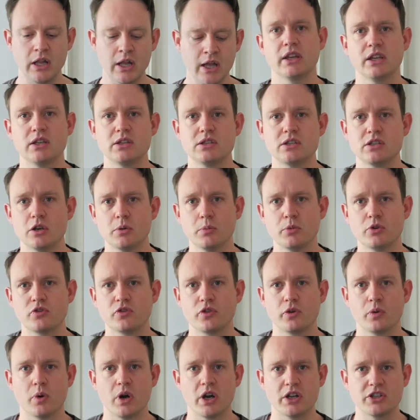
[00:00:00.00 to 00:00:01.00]
Thank you so
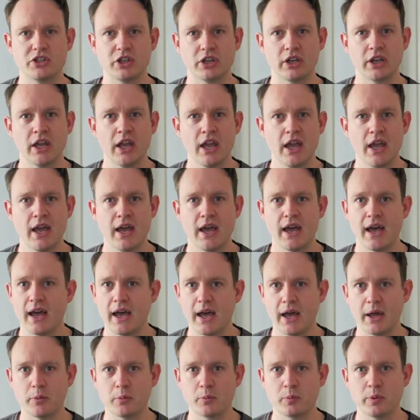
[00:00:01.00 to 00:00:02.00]
much for watching,
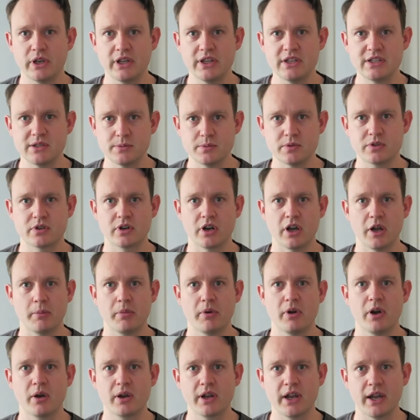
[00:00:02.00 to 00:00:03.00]
and please
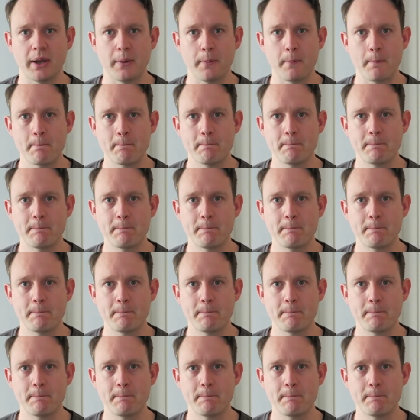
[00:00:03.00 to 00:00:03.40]
subscribe. Okay,